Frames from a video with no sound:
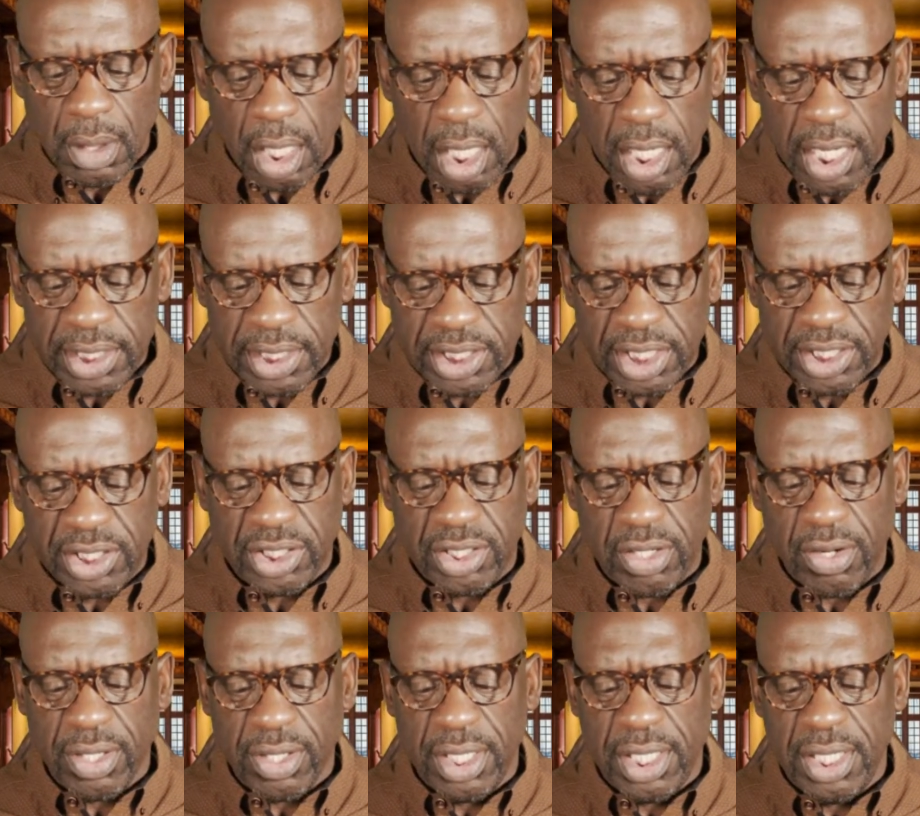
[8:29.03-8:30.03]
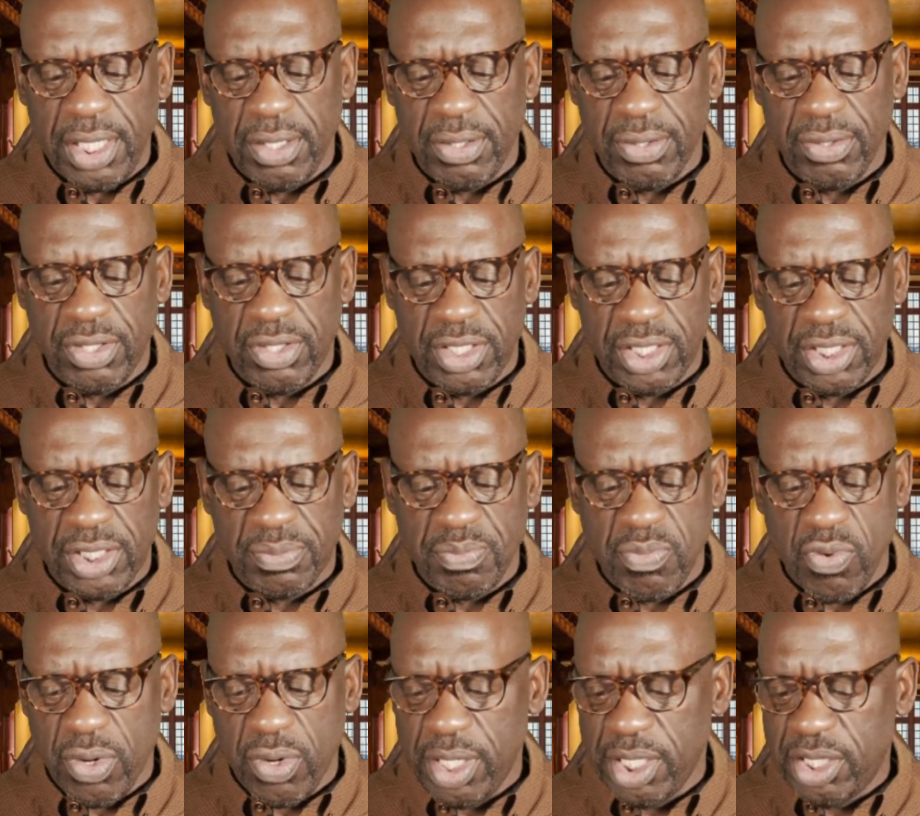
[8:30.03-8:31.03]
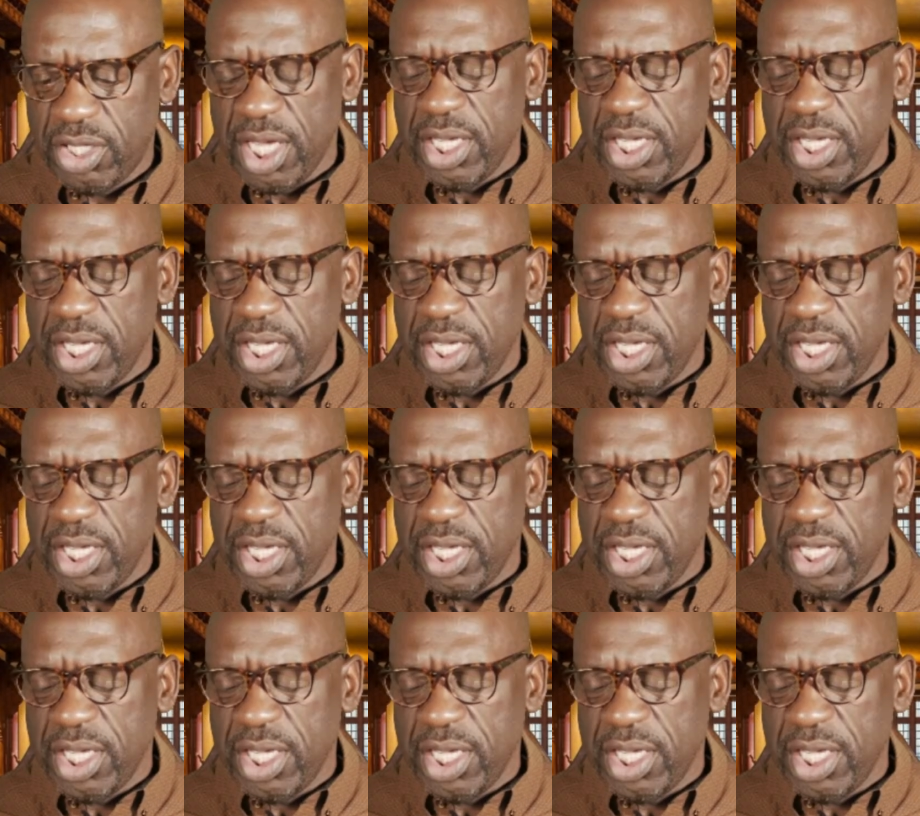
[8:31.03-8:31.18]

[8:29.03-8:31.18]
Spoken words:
Let's get started here this morning.